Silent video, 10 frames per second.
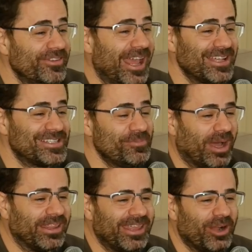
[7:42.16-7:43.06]
even asked
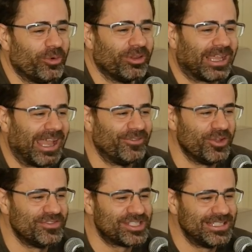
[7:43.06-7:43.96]
somebody there. We were like, have
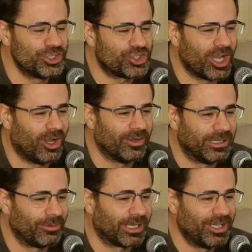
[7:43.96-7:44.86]
you even seen the show? And
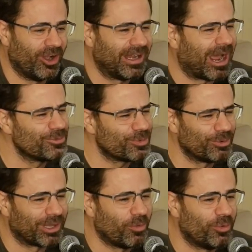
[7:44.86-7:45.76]
they were like, no. And I we
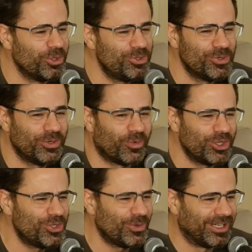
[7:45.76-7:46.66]
were like, what were you doing? What
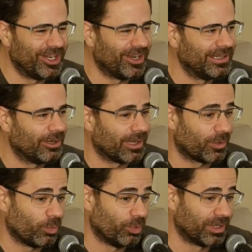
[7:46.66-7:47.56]
are you doing here? And they're
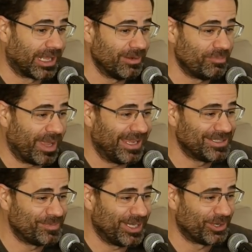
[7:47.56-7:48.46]
like, we're getting
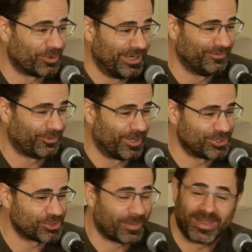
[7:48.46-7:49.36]
paid to be here. We're
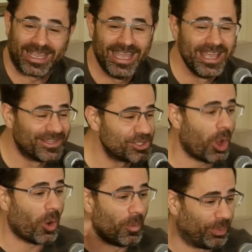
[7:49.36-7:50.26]
influencers. I'm like, this
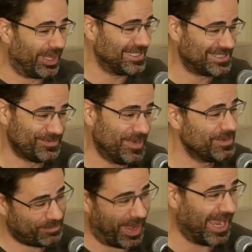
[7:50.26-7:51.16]
whole place is
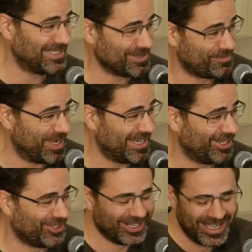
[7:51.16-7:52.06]
being just paid to be
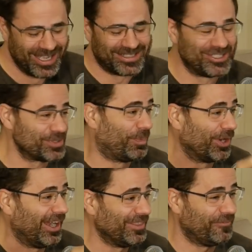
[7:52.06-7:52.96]
here. By the way just
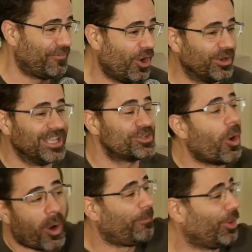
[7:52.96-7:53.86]
put it on the phone. It's
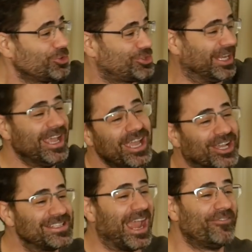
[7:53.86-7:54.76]
all bullshit. Yeah.
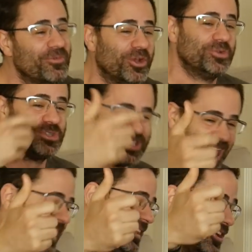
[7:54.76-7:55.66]
Because everyone who's
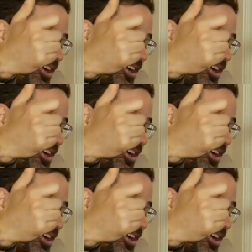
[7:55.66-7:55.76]
saying